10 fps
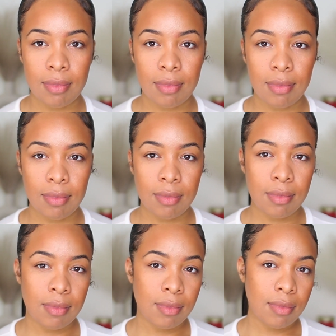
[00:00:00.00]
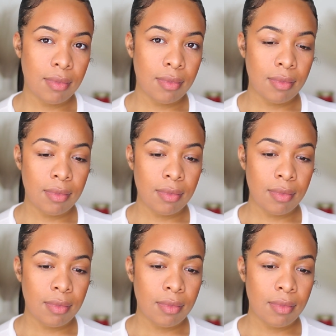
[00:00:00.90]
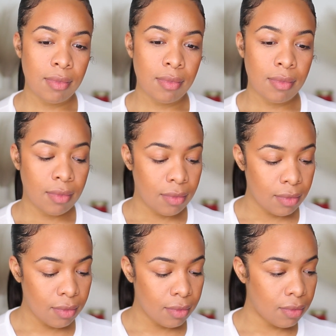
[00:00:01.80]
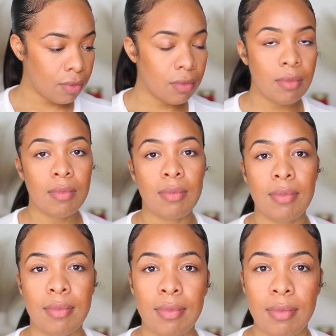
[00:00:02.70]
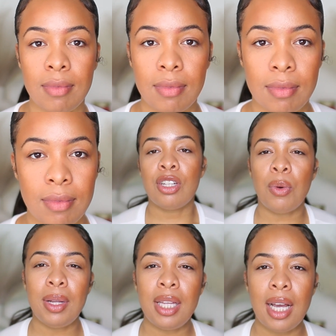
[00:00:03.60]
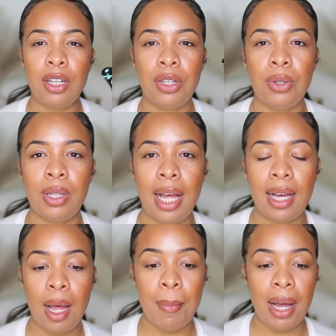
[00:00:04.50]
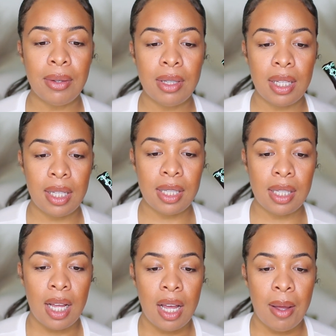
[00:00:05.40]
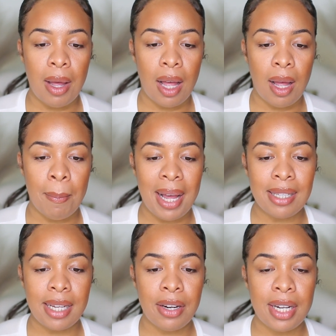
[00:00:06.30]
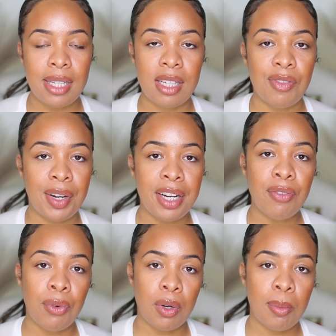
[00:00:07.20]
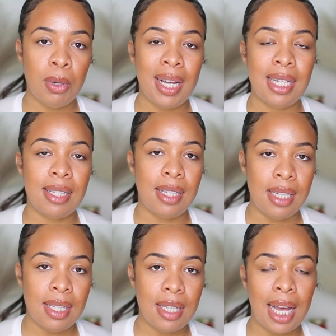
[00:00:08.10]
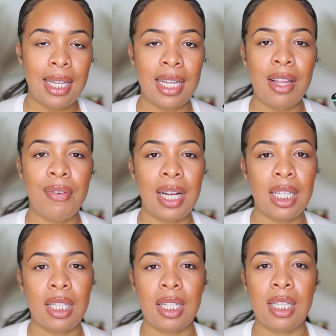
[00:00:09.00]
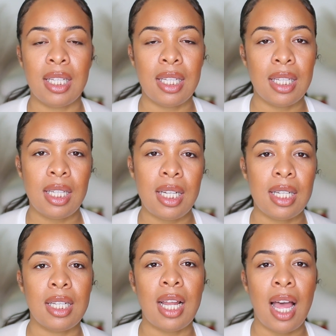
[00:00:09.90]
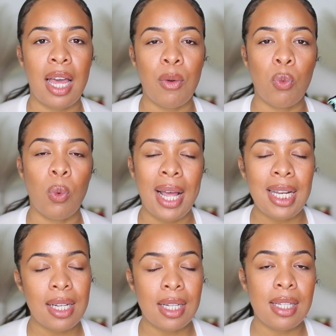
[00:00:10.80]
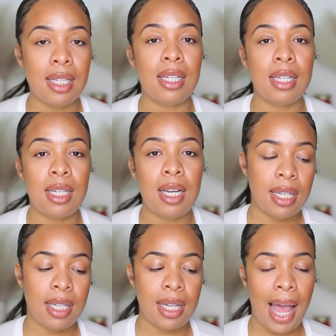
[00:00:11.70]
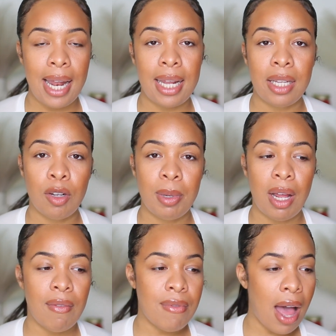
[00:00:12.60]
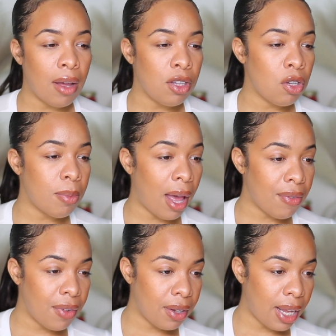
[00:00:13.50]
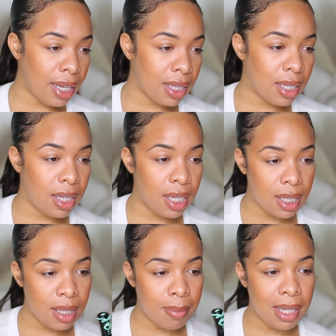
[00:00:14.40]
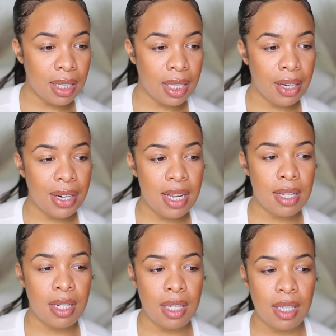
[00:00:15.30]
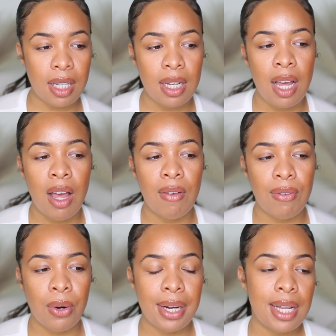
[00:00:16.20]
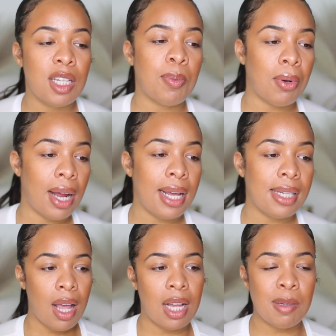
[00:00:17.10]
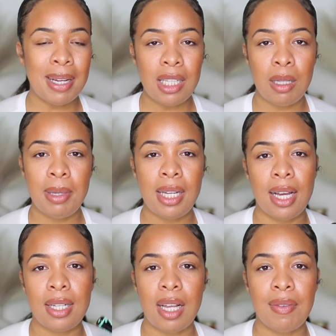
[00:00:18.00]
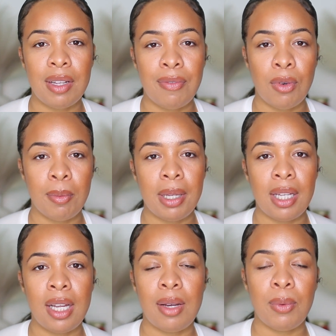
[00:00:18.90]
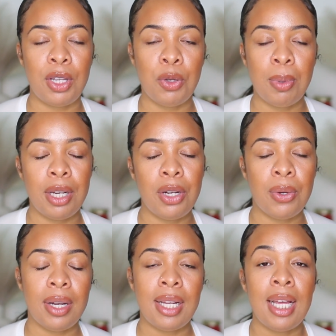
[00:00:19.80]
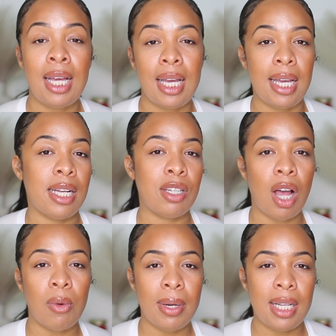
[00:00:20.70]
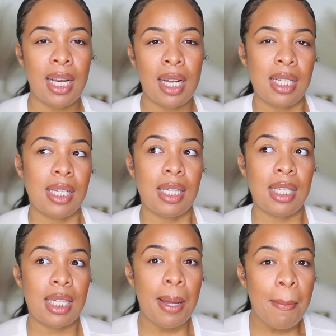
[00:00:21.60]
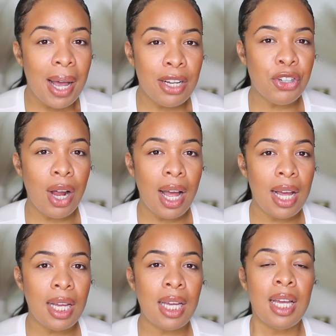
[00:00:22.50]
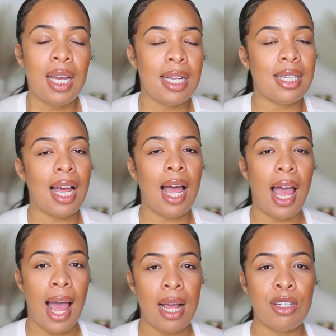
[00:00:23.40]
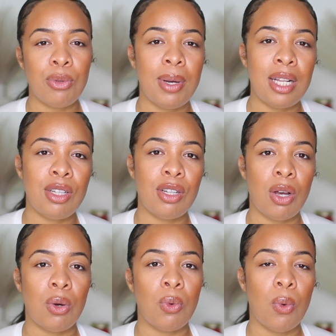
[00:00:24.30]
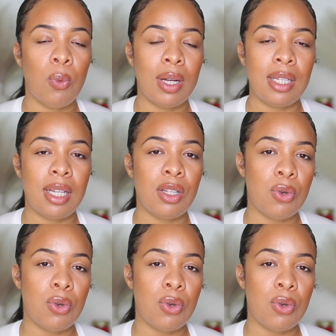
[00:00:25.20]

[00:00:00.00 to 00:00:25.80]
mascara aims to provide with a falsies look using natural lashes. So one thing I do like about this mascara is it's very affordable and it's decent. I like the fact that the consistency is not a wet consistency. It did add a little bit of volume. I feel like this mascara is decent for its price, especially because of the formula, and when you put it on, it is already kind of semi-dry. It's not as wet, so once it's